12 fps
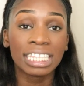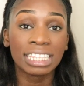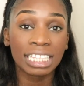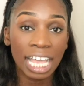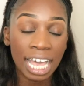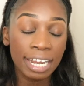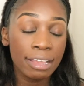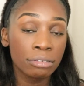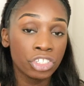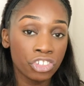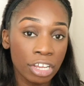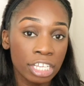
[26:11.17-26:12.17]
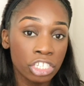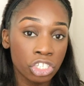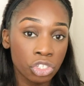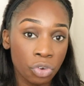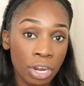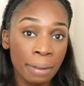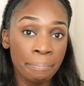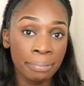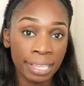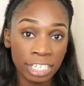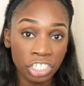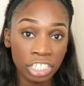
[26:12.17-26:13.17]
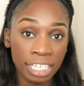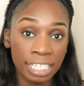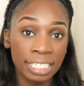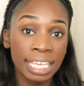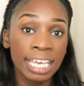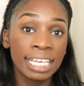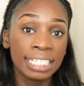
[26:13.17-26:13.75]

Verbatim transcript: lot of drugstore blushes